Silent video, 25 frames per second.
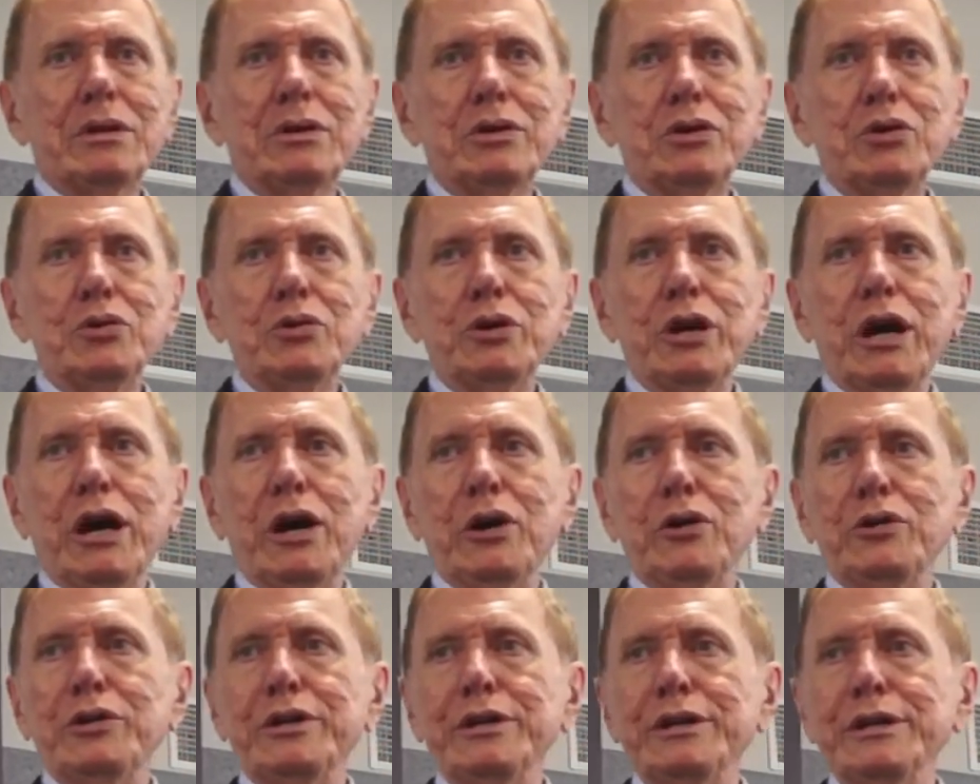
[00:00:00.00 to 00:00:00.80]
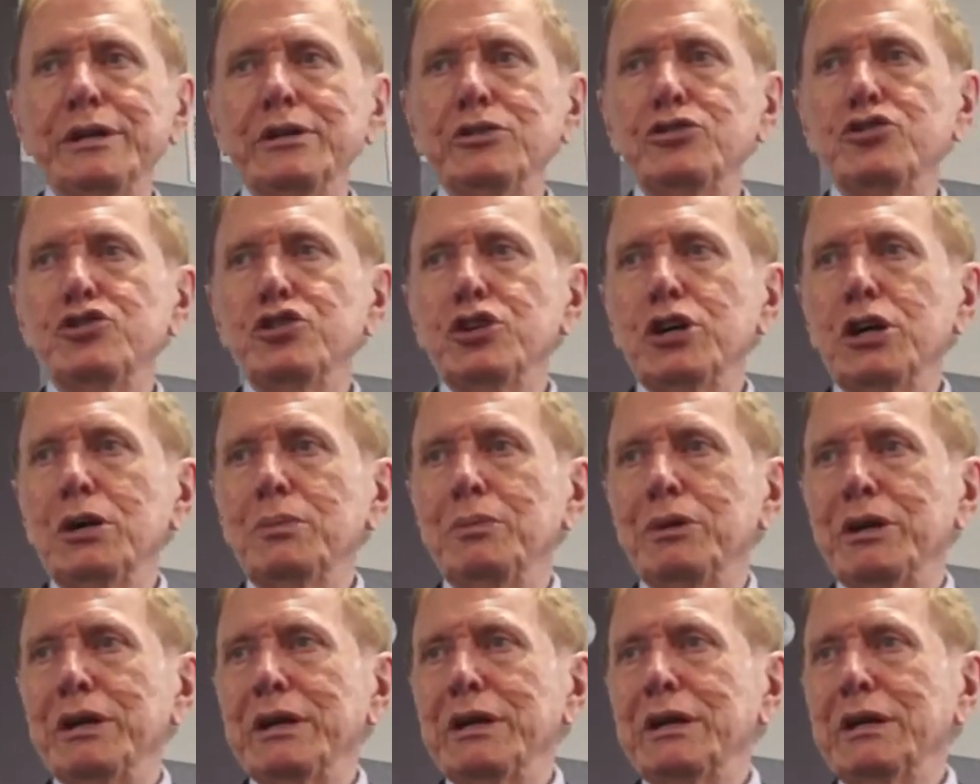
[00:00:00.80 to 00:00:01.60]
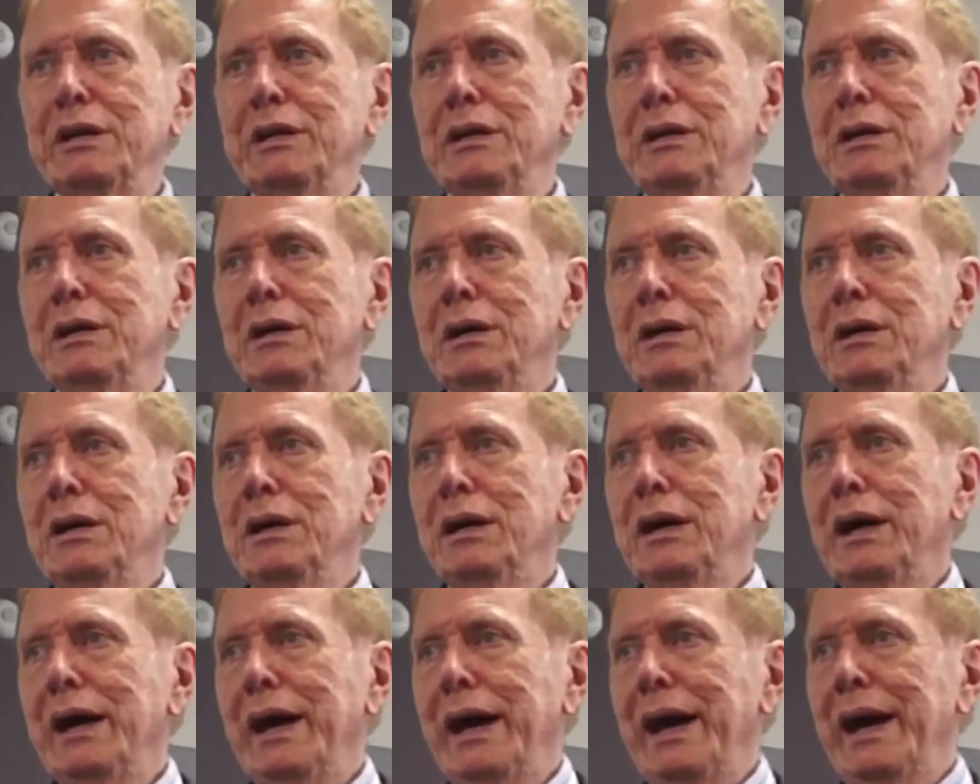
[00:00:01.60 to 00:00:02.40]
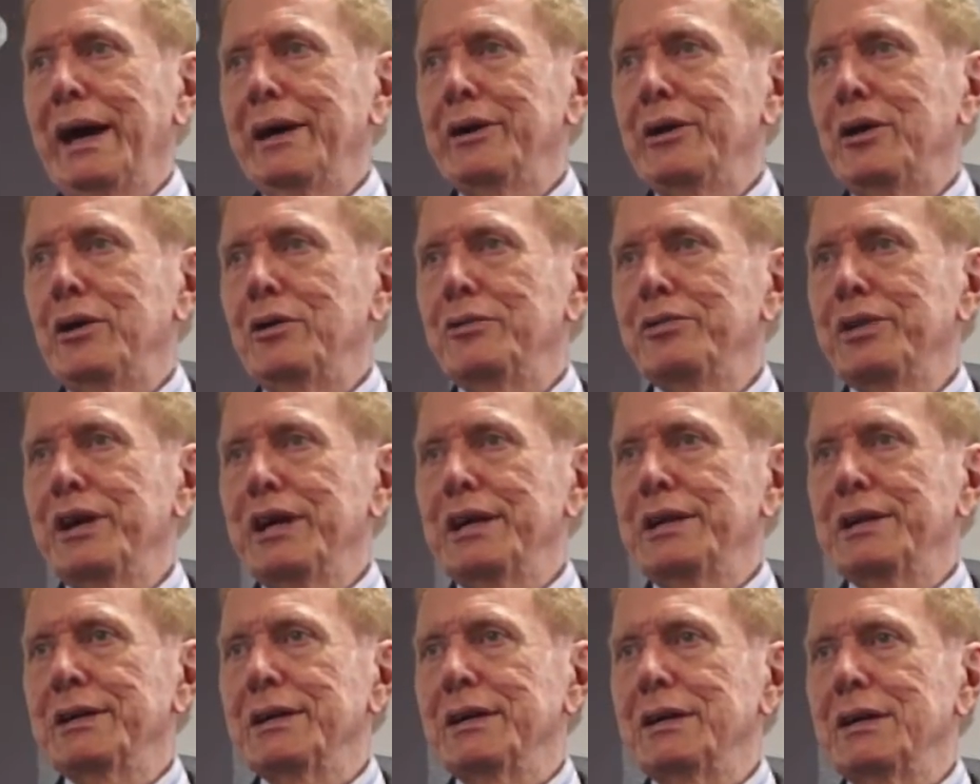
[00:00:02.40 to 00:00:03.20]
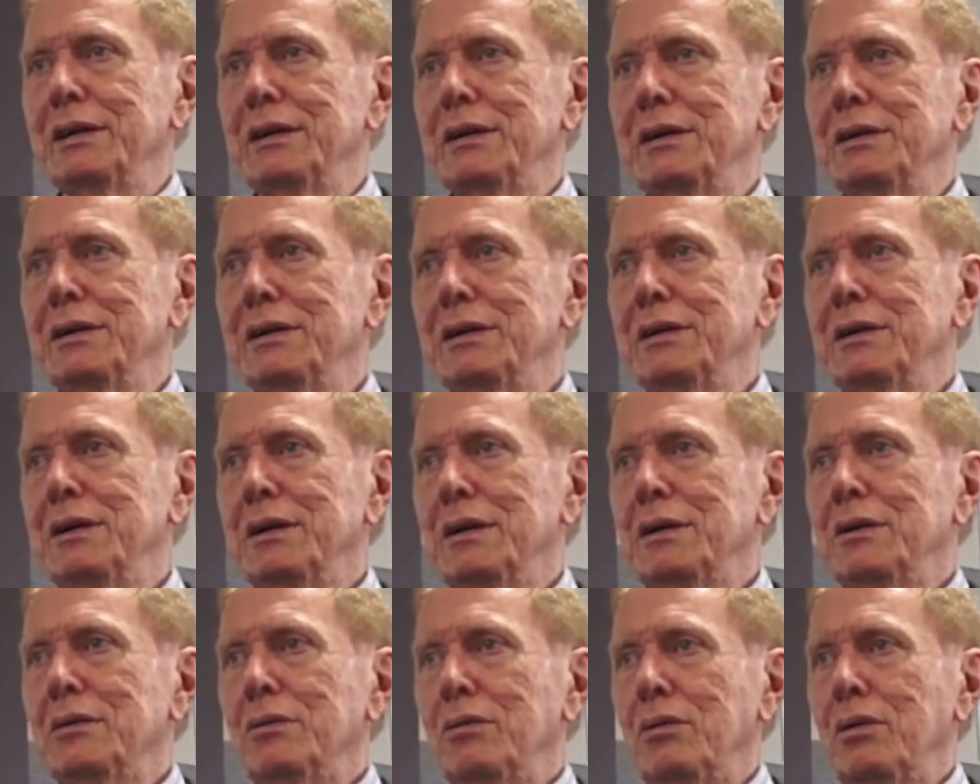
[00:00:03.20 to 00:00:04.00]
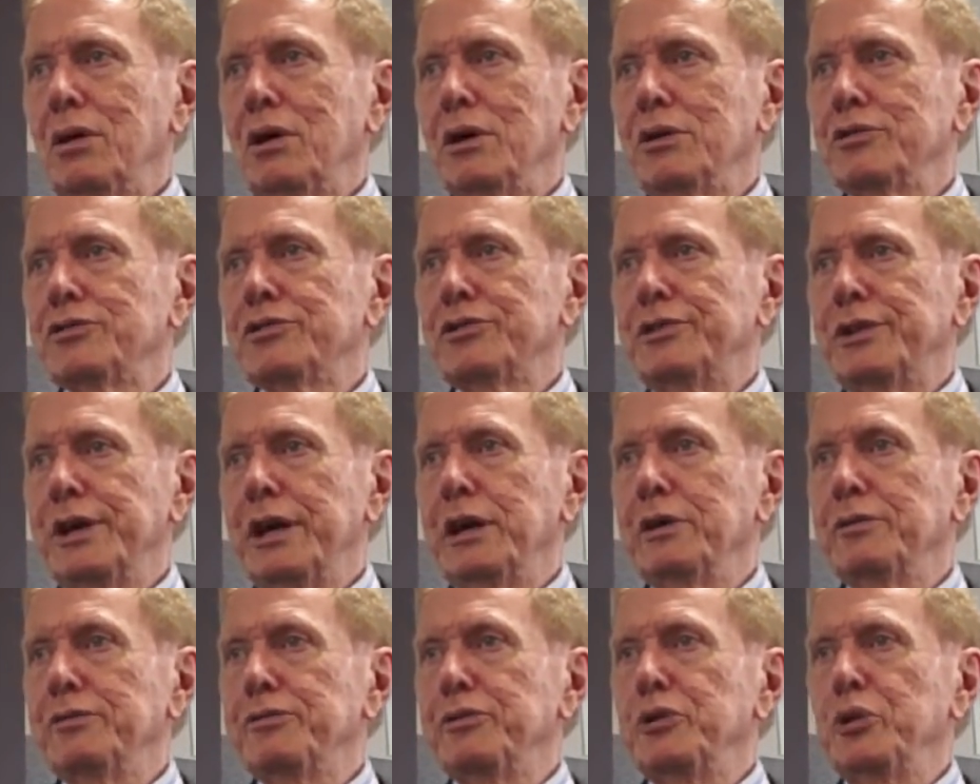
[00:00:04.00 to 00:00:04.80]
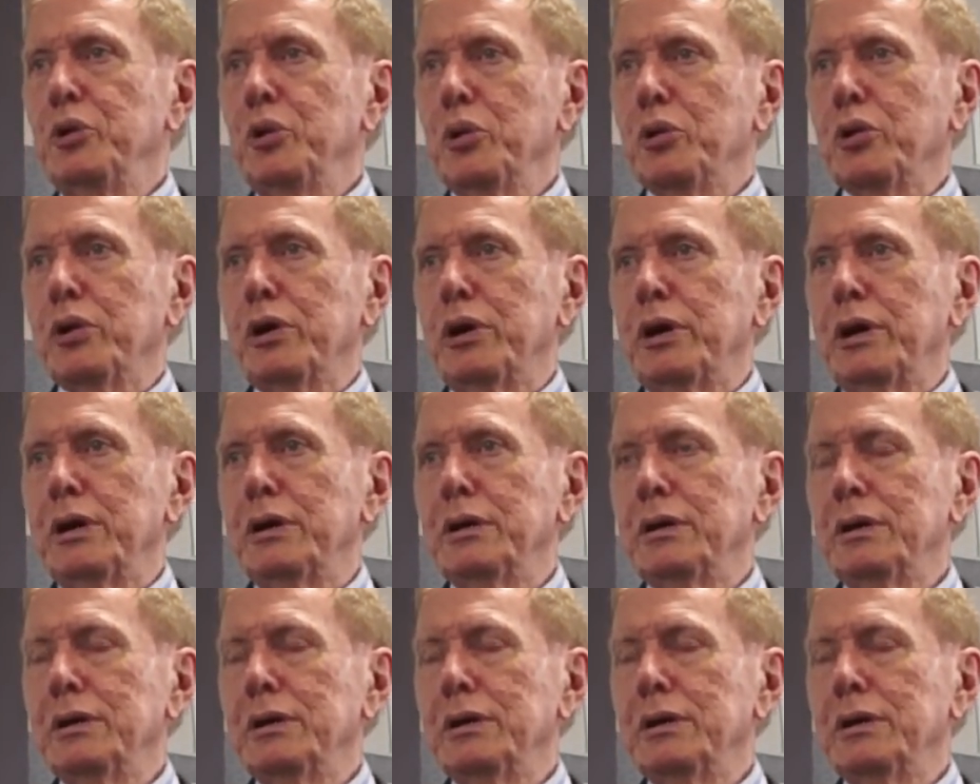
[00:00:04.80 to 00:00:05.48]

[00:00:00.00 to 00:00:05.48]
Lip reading: You know that in Germany, Adolf Hitler was der Führer.